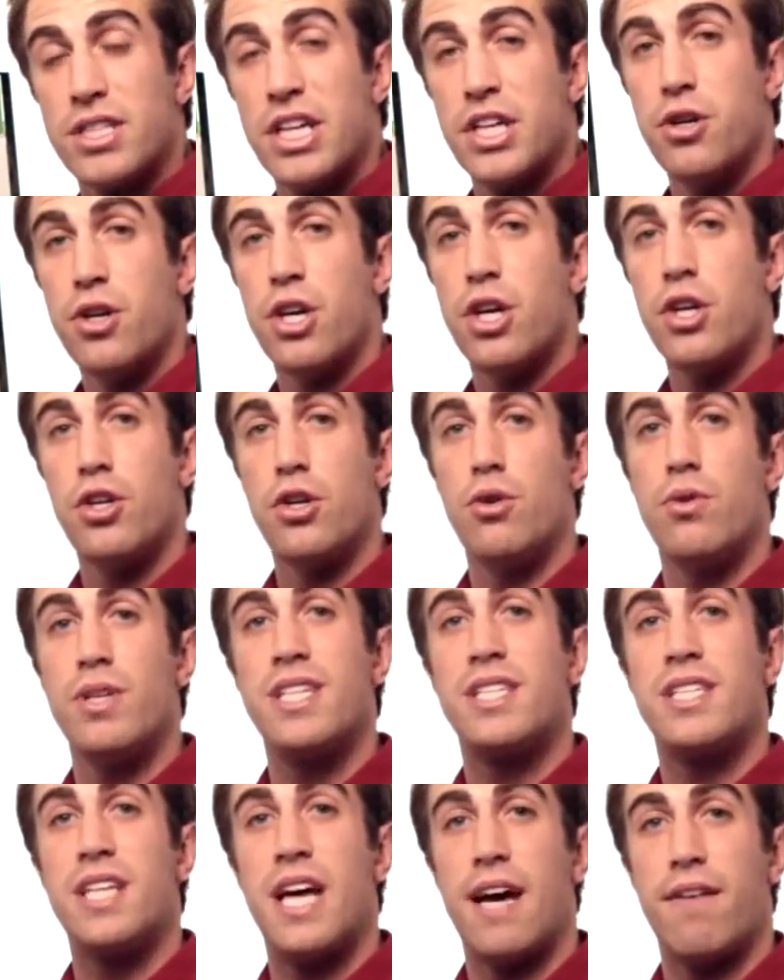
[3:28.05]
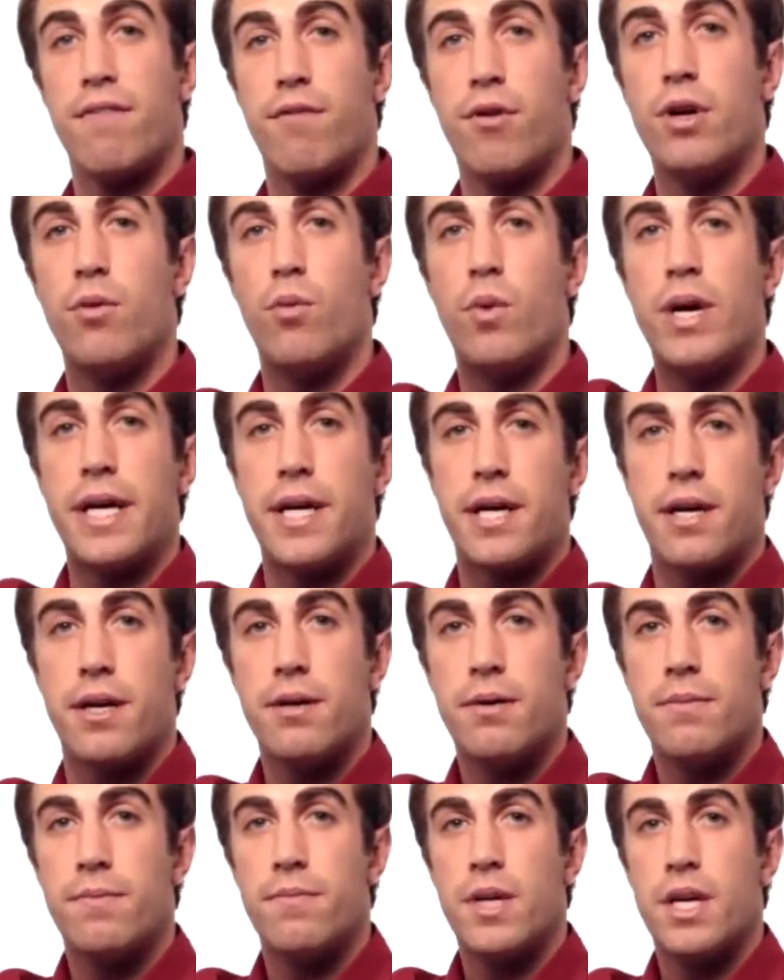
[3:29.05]
Now, you can do this every week.
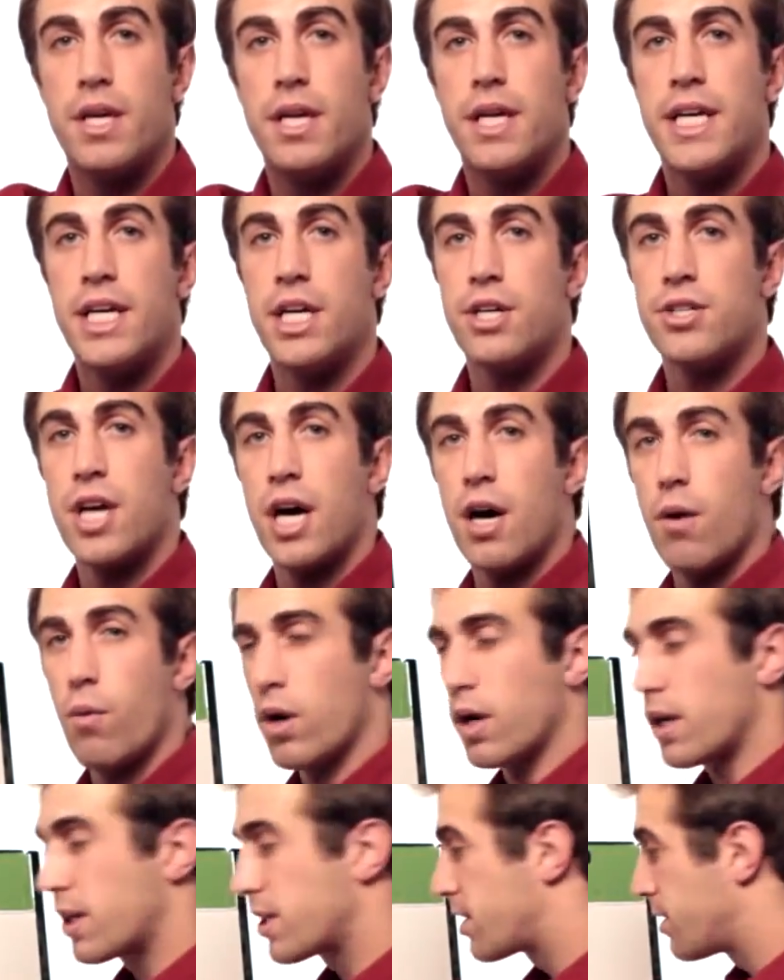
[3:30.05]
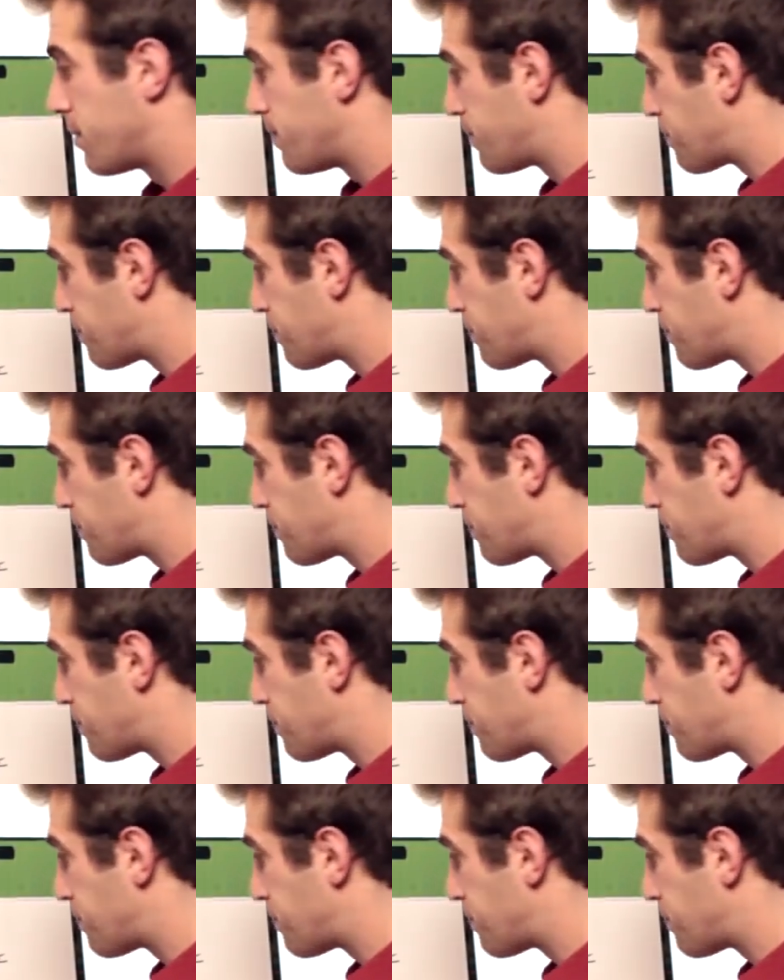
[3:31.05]
Here's how it works.